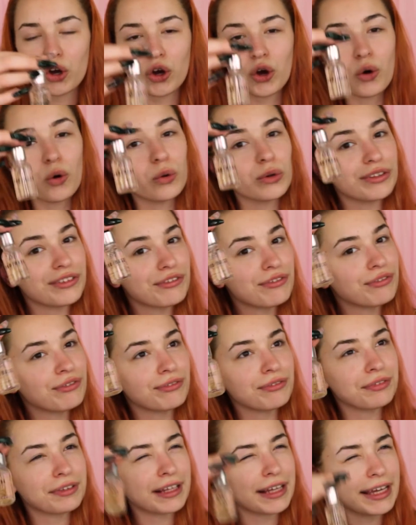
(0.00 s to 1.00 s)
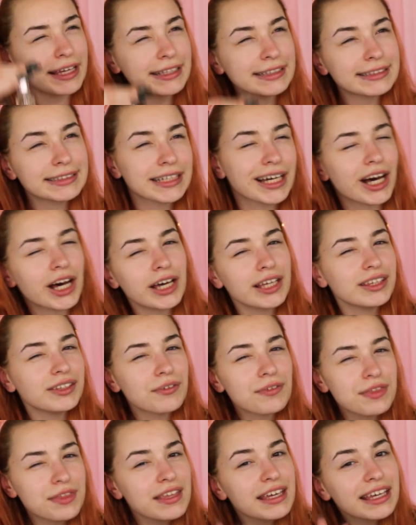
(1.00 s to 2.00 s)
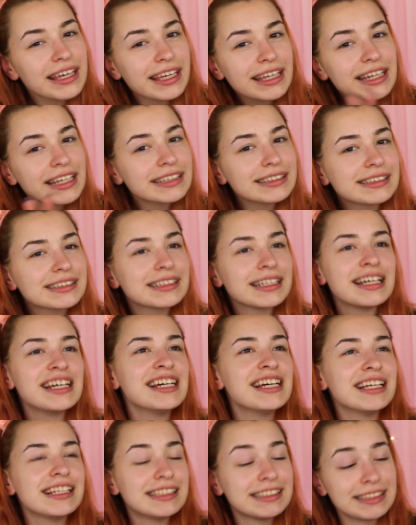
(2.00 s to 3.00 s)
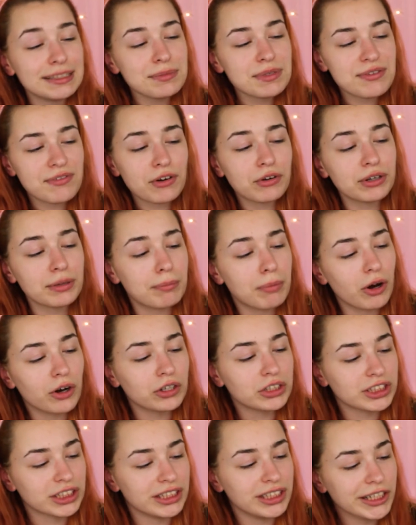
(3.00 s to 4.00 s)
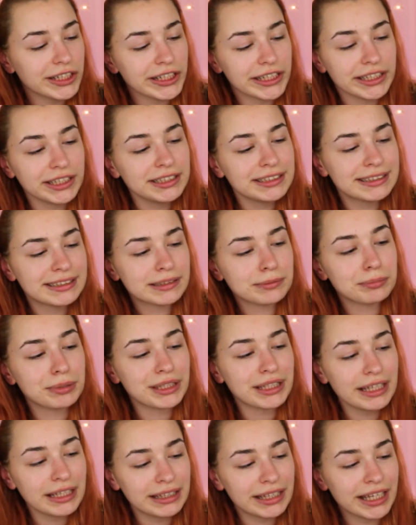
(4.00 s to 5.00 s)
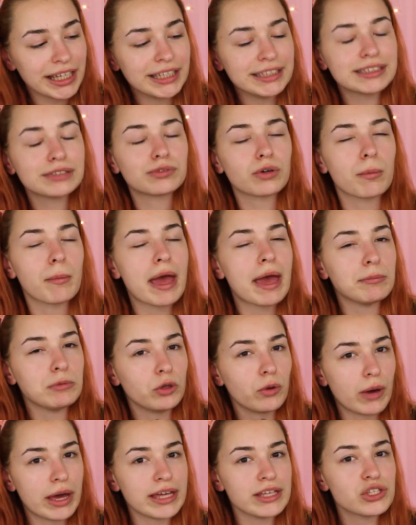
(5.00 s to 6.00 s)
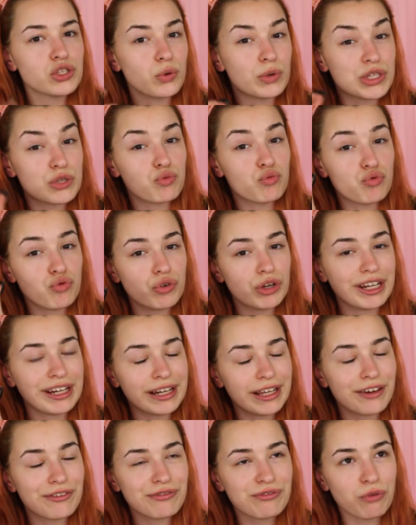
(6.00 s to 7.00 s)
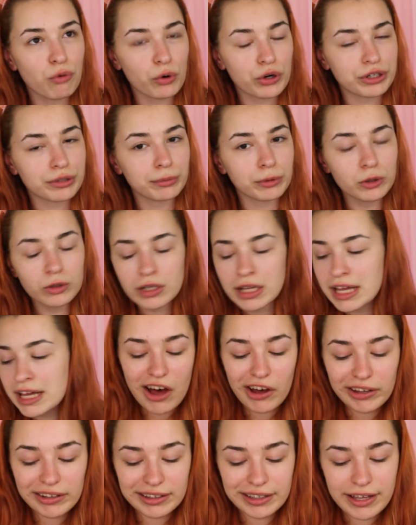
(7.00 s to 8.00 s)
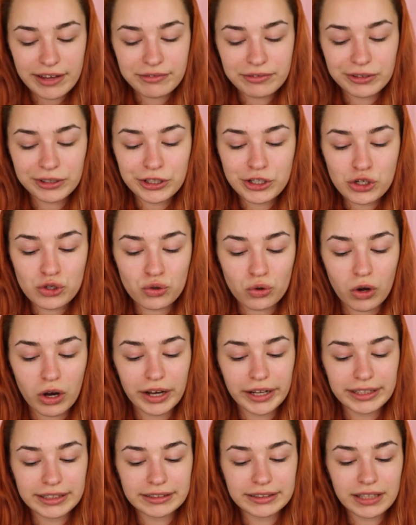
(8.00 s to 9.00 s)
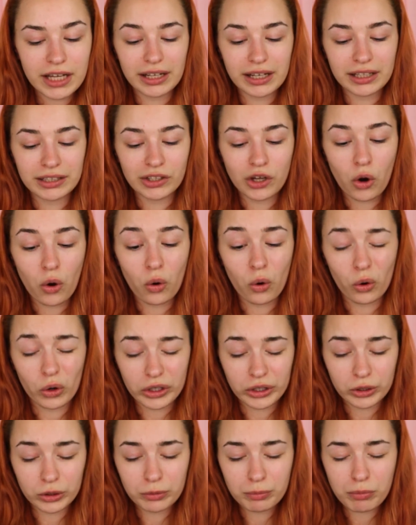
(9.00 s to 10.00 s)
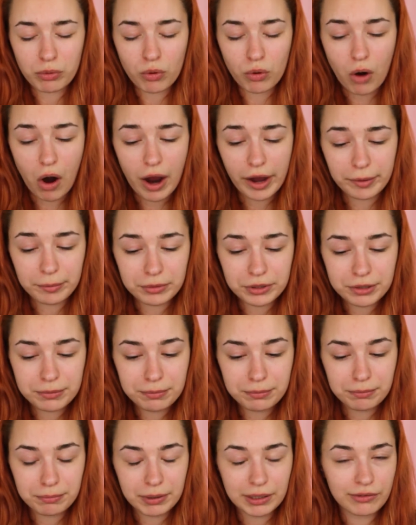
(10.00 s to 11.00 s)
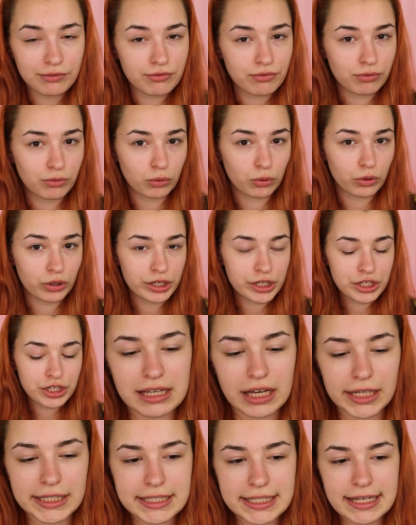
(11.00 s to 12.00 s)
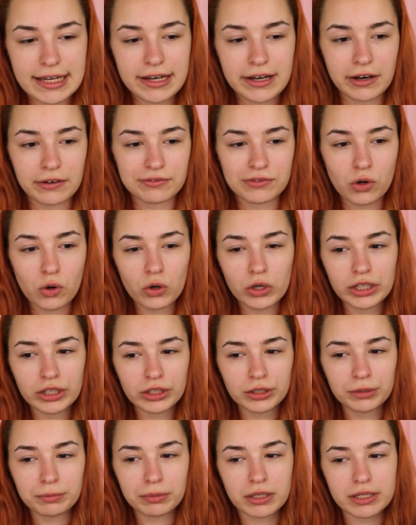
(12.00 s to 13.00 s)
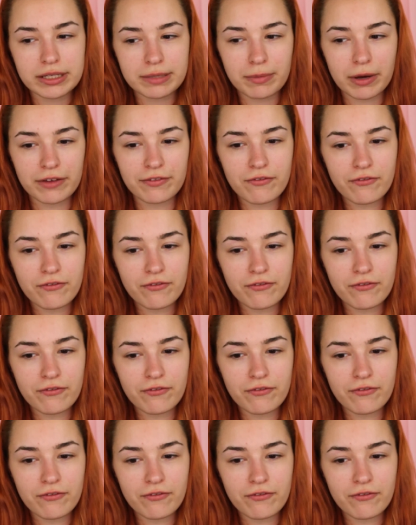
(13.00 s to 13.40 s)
gold flakes kind of thing in it. Seems very posh and nice, but it is from MUA, so it's really affordable. I never tried an oil primer before. The idea of oil plus my